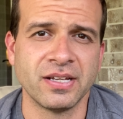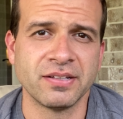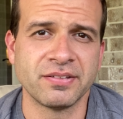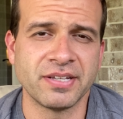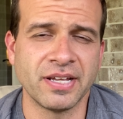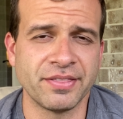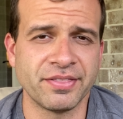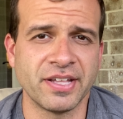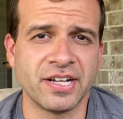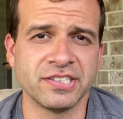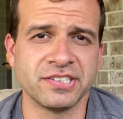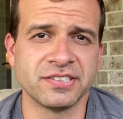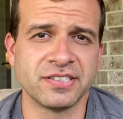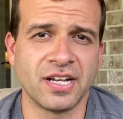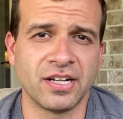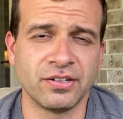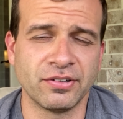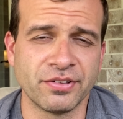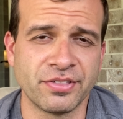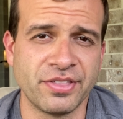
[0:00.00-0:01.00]

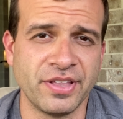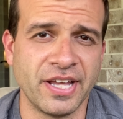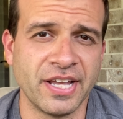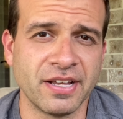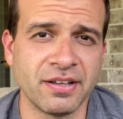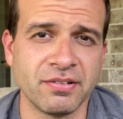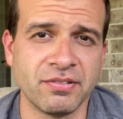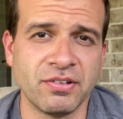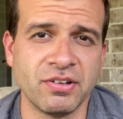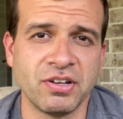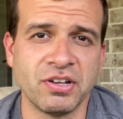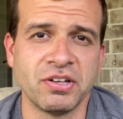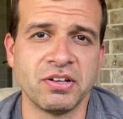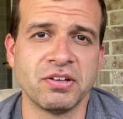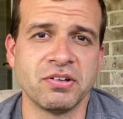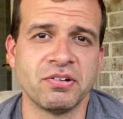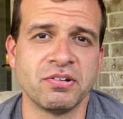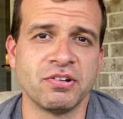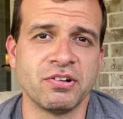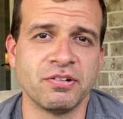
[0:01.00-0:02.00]
$10,000 thing.
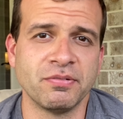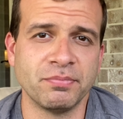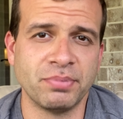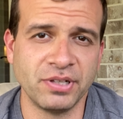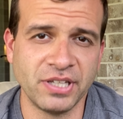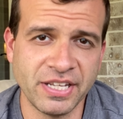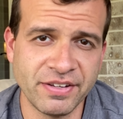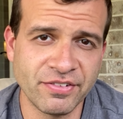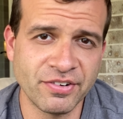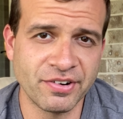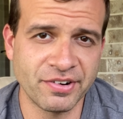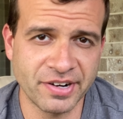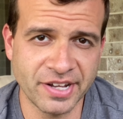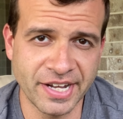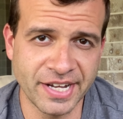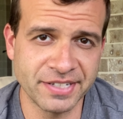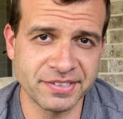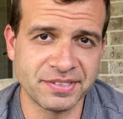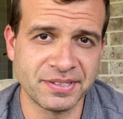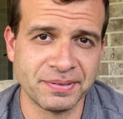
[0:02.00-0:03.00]
Believe it or
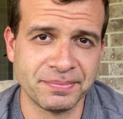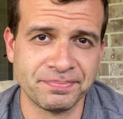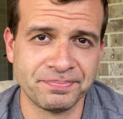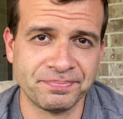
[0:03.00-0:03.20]
not,